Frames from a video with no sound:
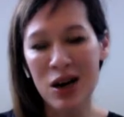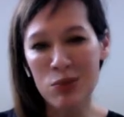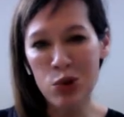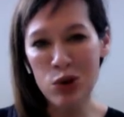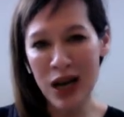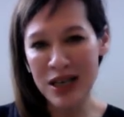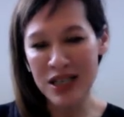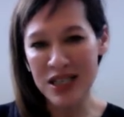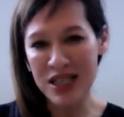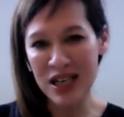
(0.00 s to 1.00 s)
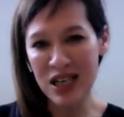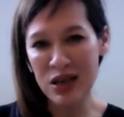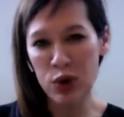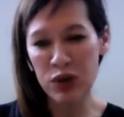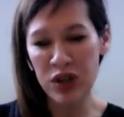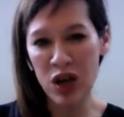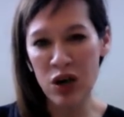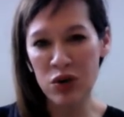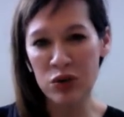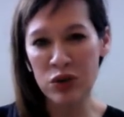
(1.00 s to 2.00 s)
are more likely just to clear up
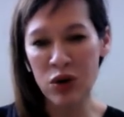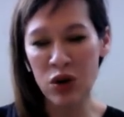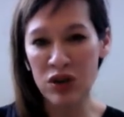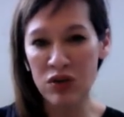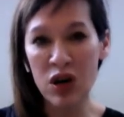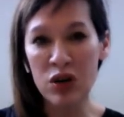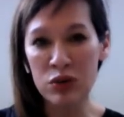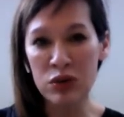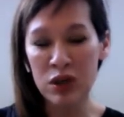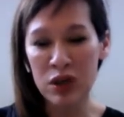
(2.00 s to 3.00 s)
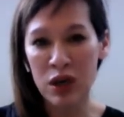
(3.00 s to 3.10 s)
on their own.